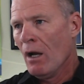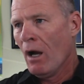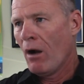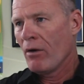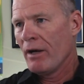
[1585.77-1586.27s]

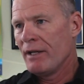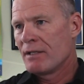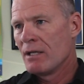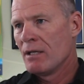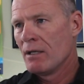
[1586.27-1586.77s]
All
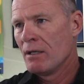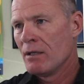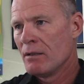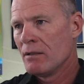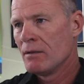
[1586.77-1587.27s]
right.
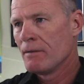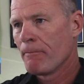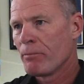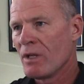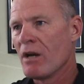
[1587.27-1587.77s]

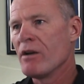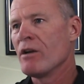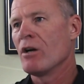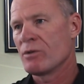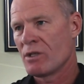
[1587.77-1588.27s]
There you
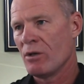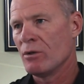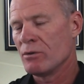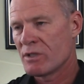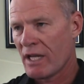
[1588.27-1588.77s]
go.
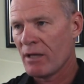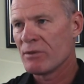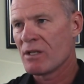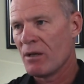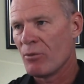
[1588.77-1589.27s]
So Sam
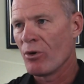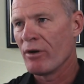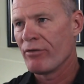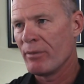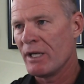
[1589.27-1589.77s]
has got more
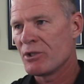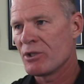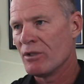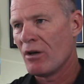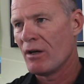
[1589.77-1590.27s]

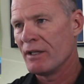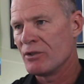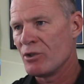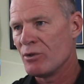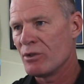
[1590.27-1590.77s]
information on
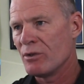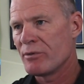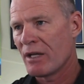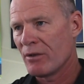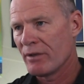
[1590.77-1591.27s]
his YouTube
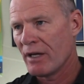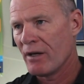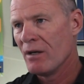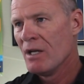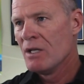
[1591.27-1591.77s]
channel
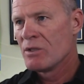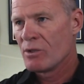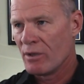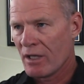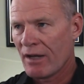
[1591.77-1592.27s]
there,
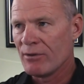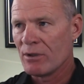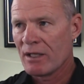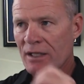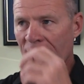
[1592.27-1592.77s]
so you can have a
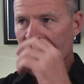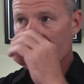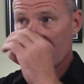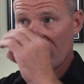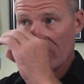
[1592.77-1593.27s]
look at that for
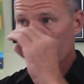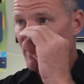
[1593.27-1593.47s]
sure.